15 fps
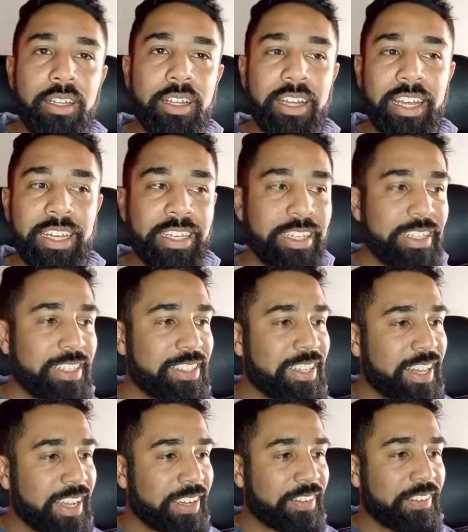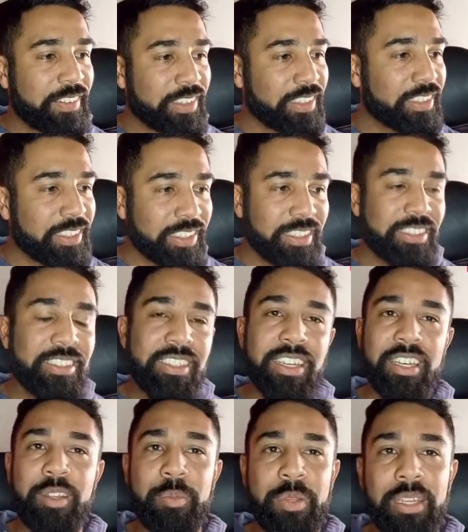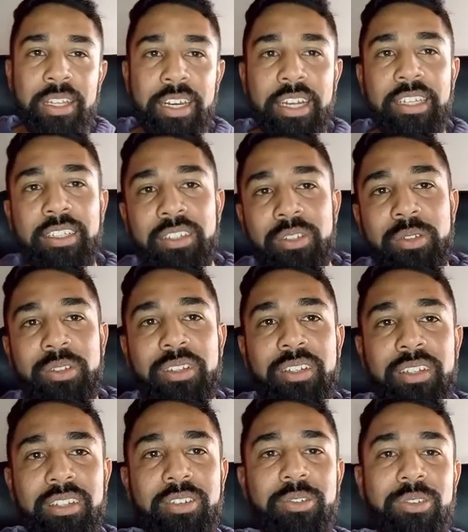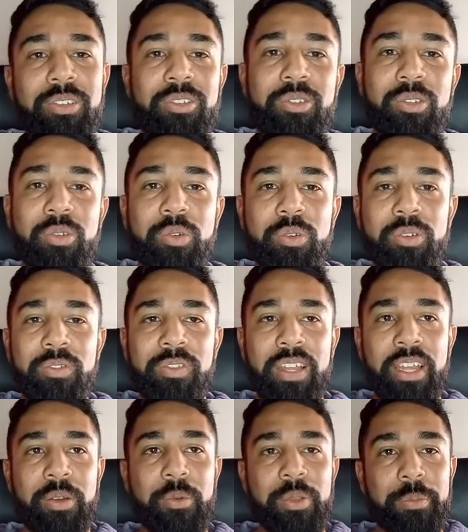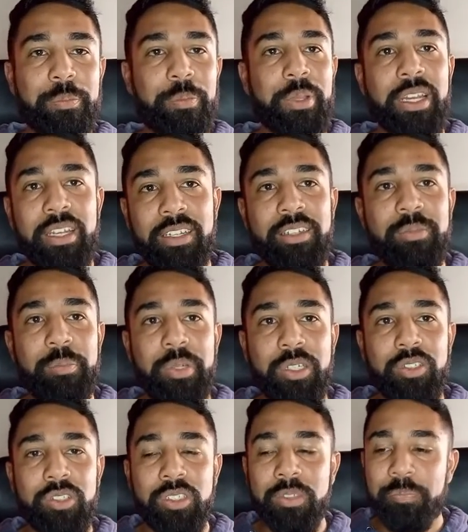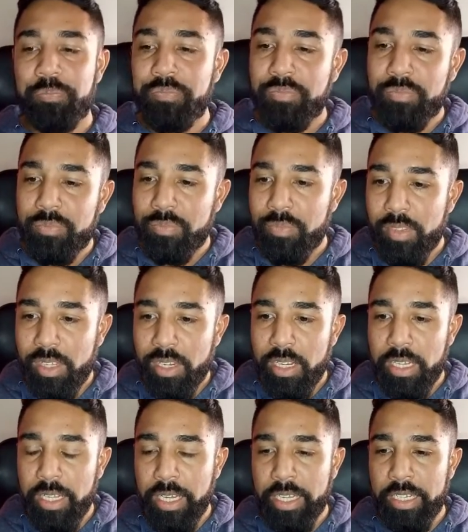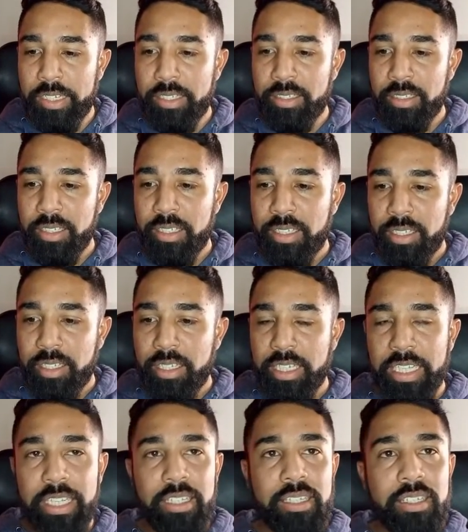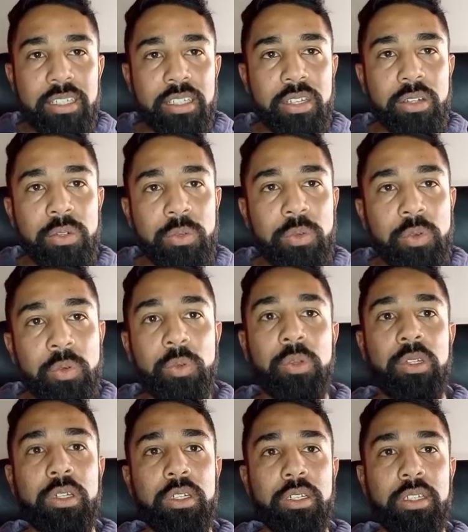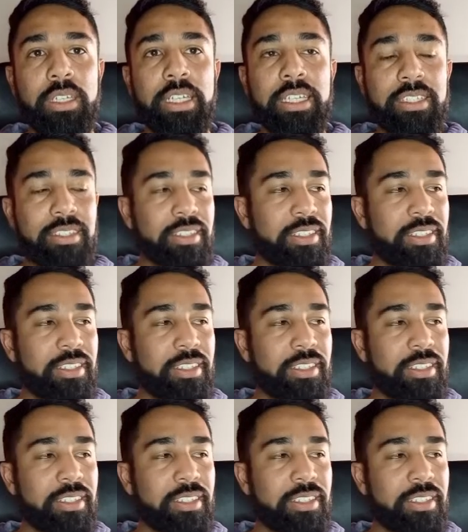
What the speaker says: and he's like screaming, running to the corner flag. What a brilliant picture! And he's so good. He